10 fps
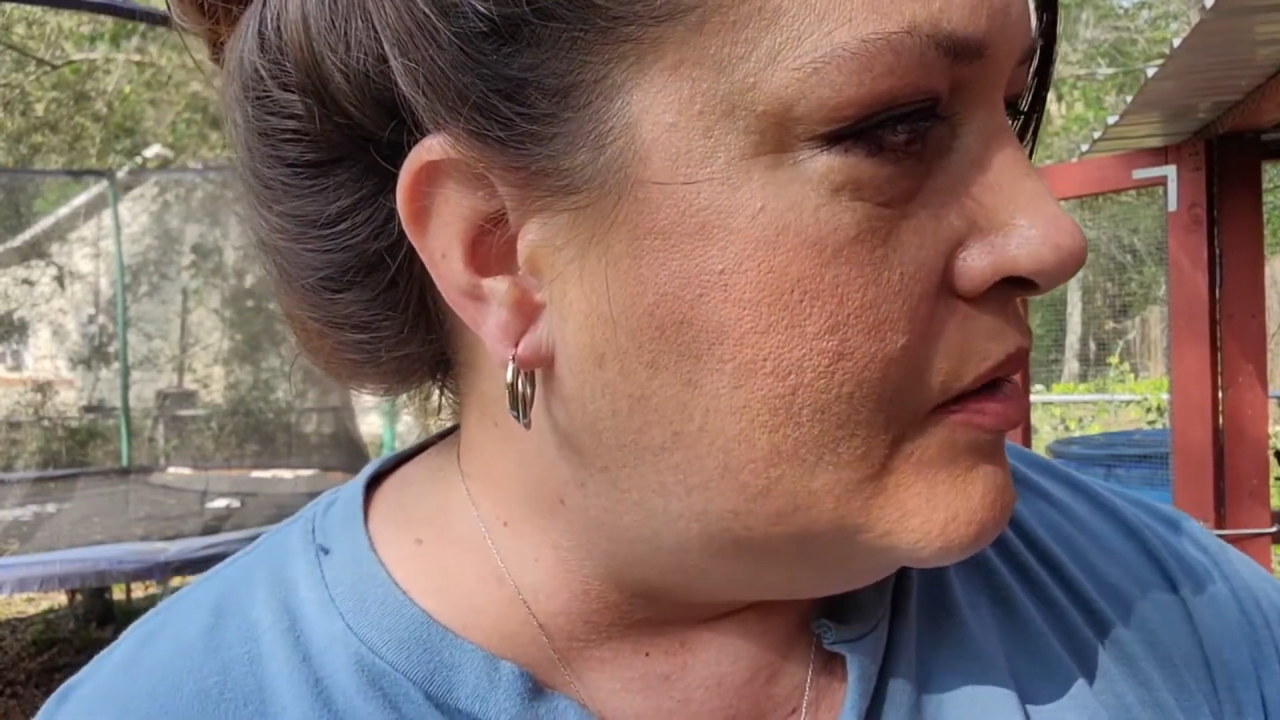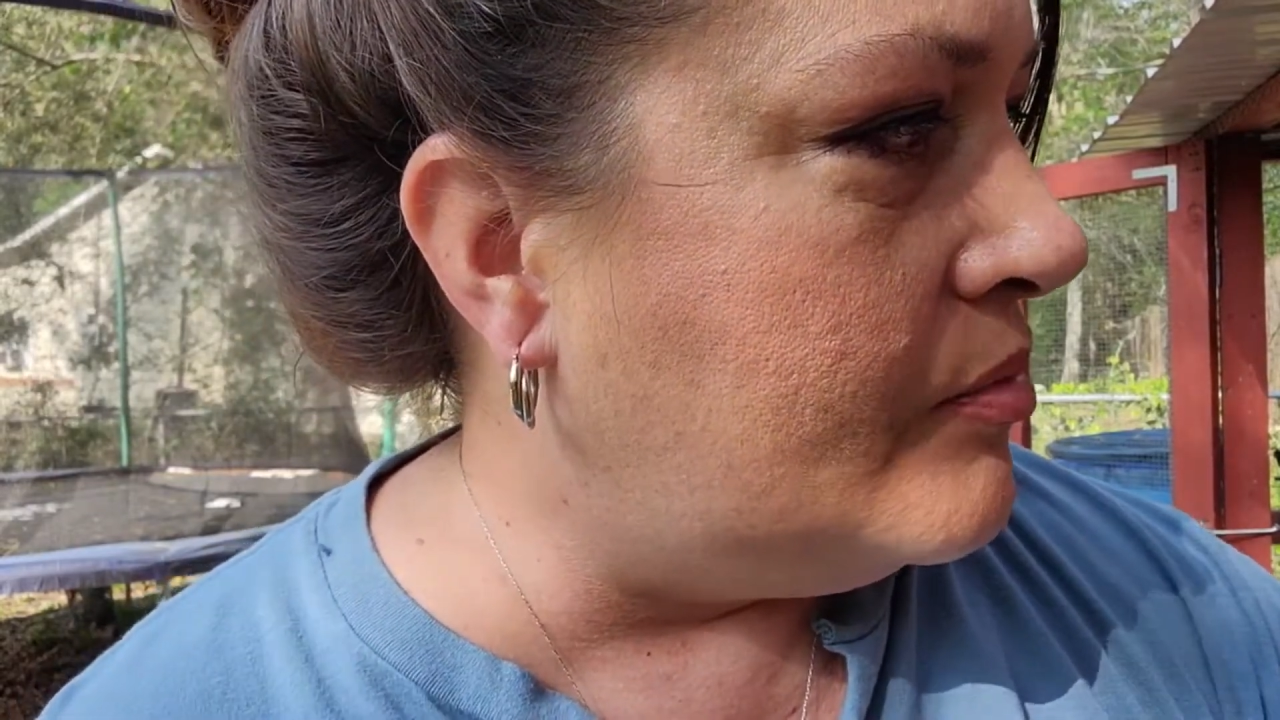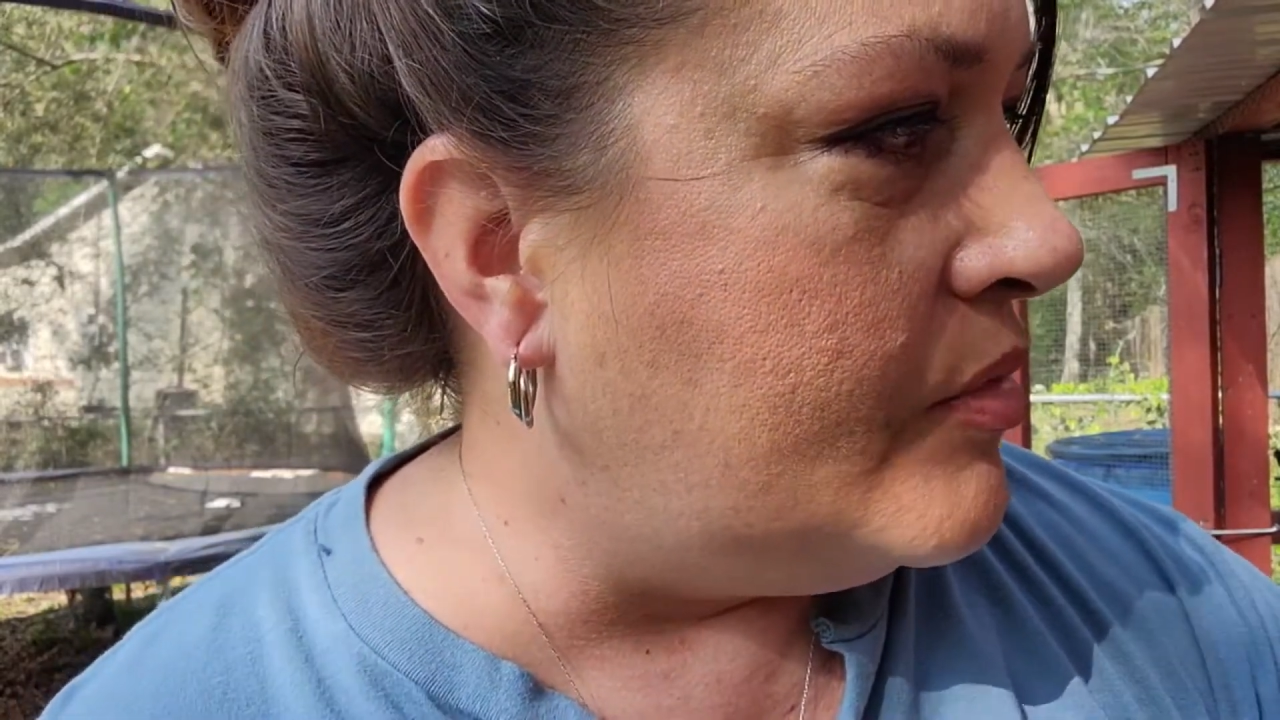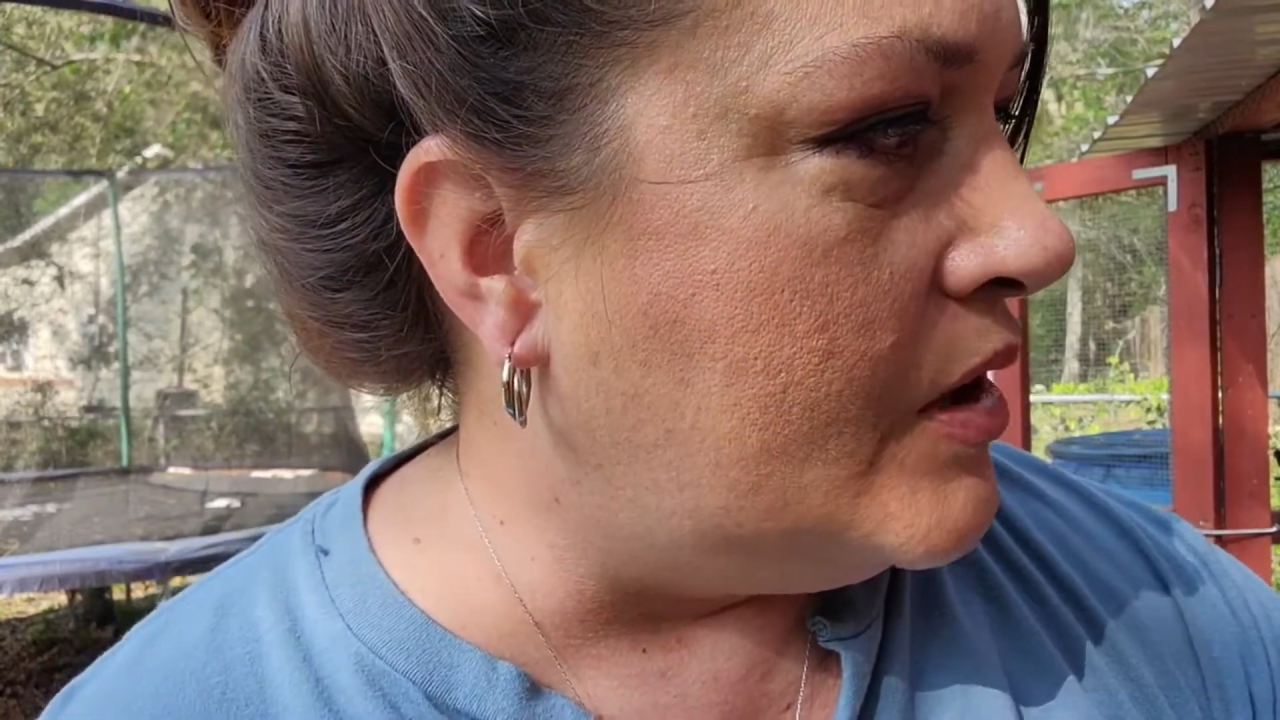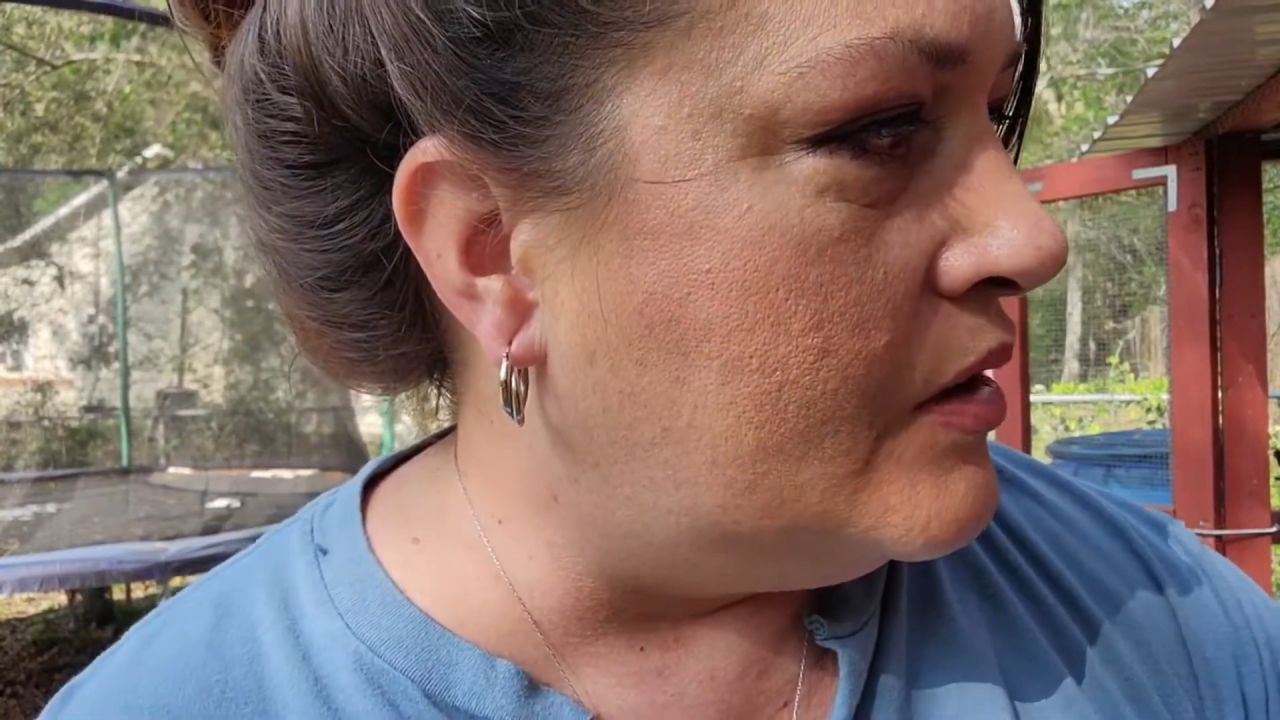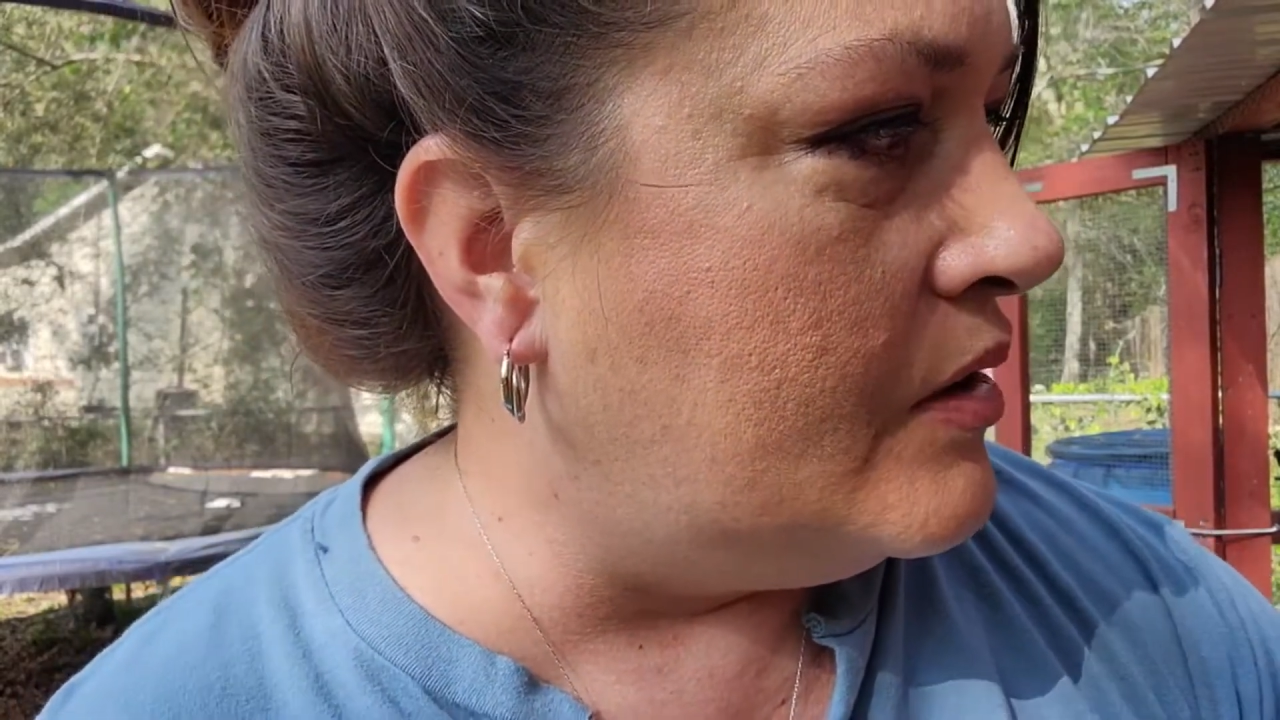But